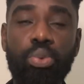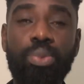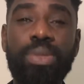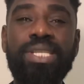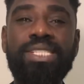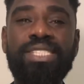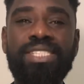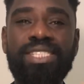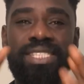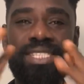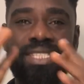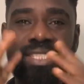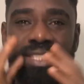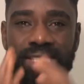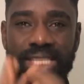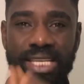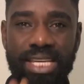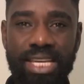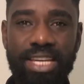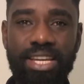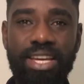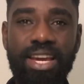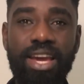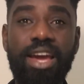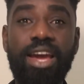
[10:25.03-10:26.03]
We
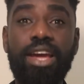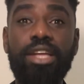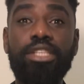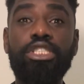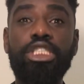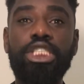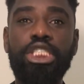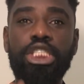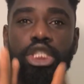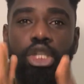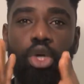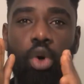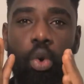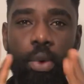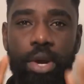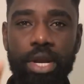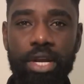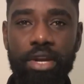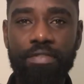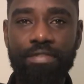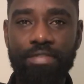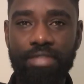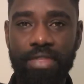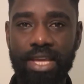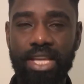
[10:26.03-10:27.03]
see throwing
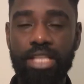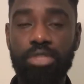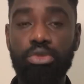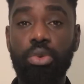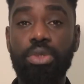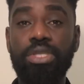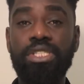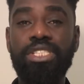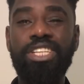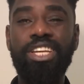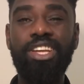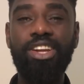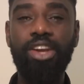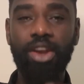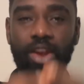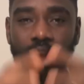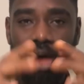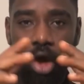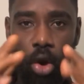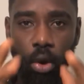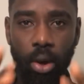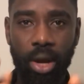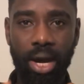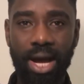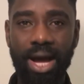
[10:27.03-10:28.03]
of things, we see
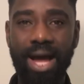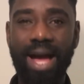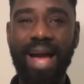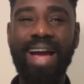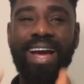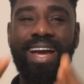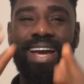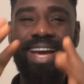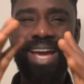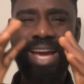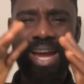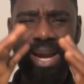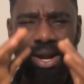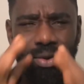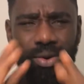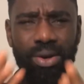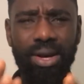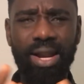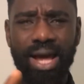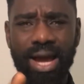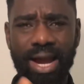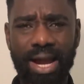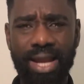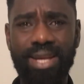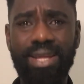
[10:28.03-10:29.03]
Laura and
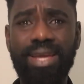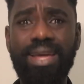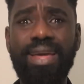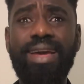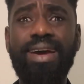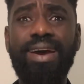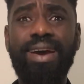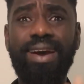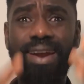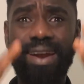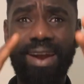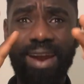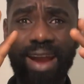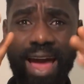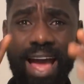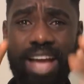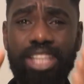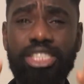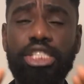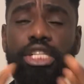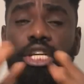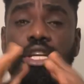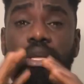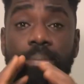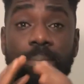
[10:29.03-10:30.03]
Caroline
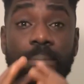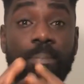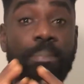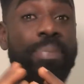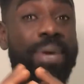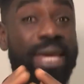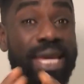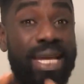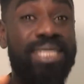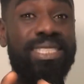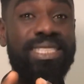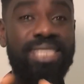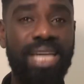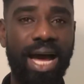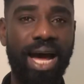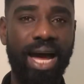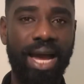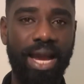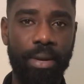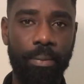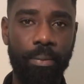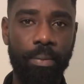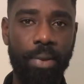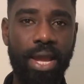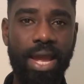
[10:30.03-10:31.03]
clashing big
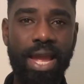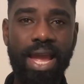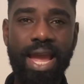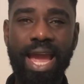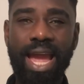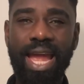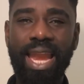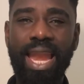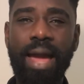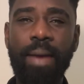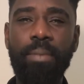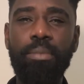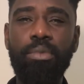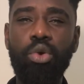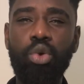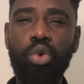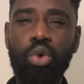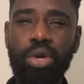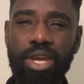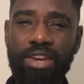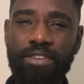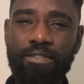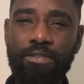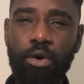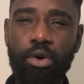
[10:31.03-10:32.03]
time. And I'm
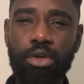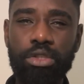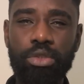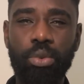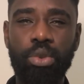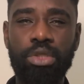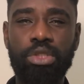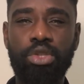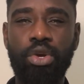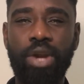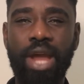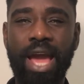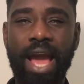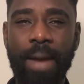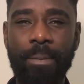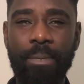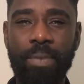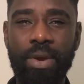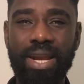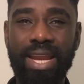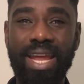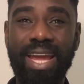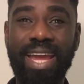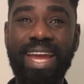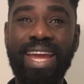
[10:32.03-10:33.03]
looking forward to what's going to
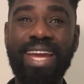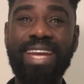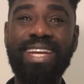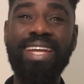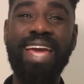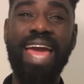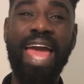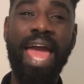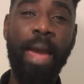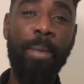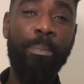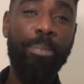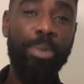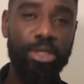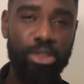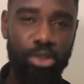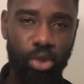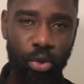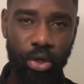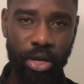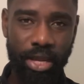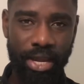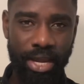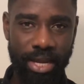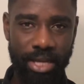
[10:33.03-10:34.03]
happen in the
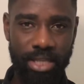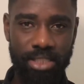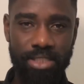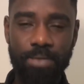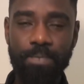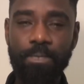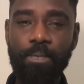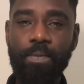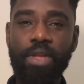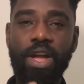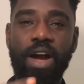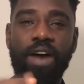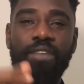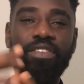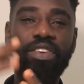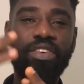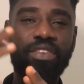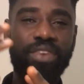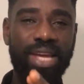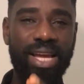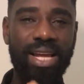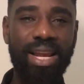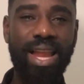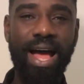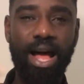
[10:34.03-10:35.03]
episode 8 of The
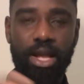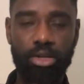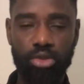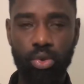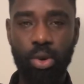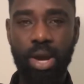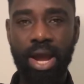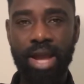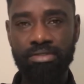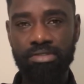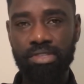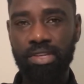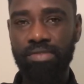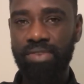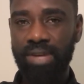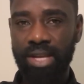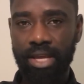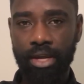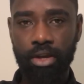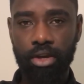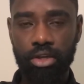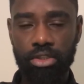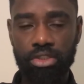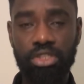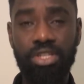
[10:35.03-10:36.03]
Real Housewives of
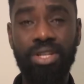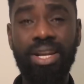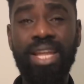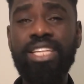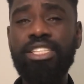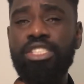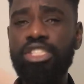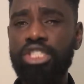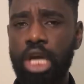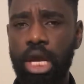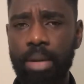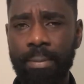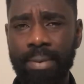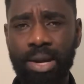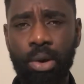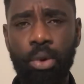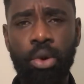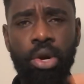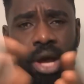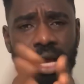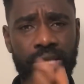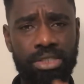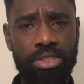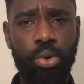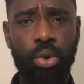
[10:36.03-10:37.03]
Lagos. So, ladies and gentlemen, I
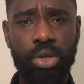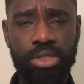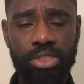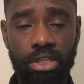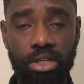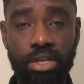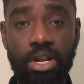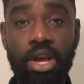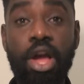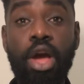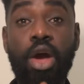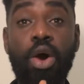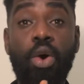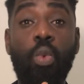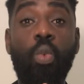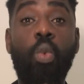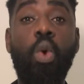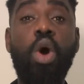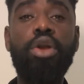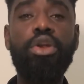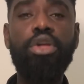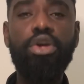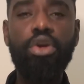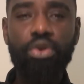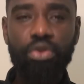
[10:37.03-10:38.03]
want to ask a question.
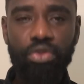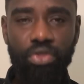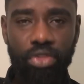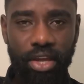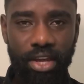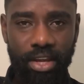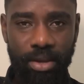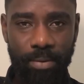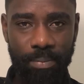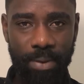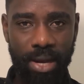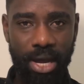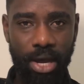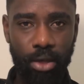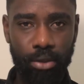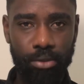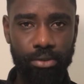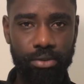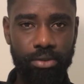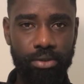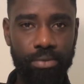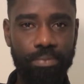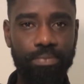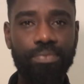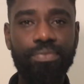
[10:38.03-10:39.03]
What do you think
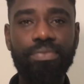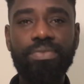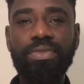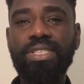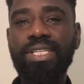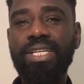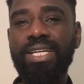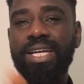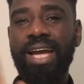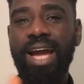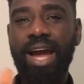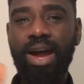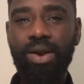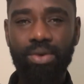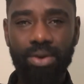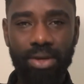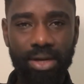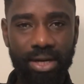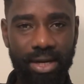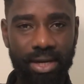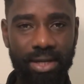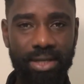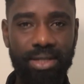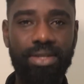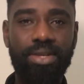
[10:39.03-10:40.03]
about
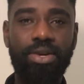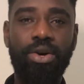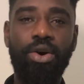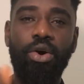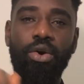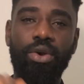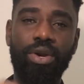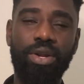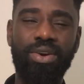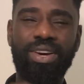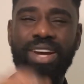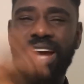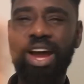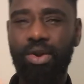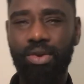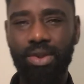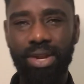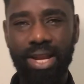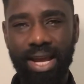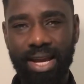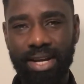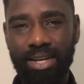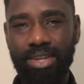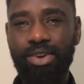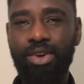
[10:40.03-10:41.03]
Caroline, calling
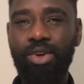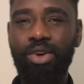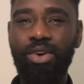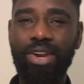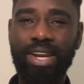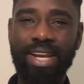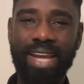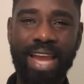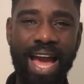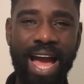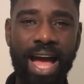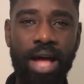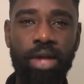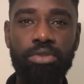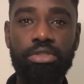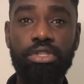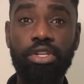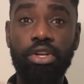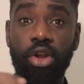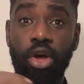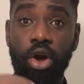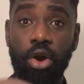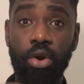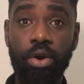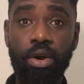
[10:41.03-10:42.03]
Caroline calling out
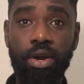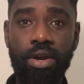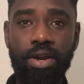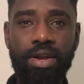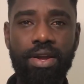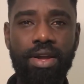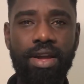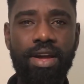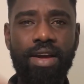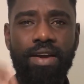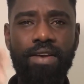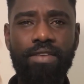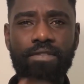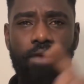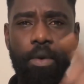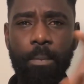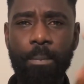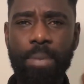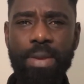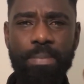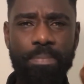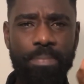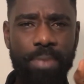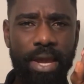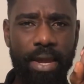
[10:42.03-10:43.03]
Laura for
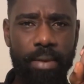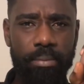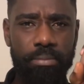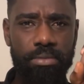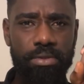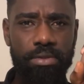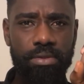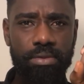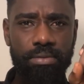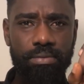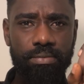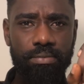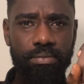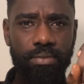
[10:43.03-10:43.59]
being pimped?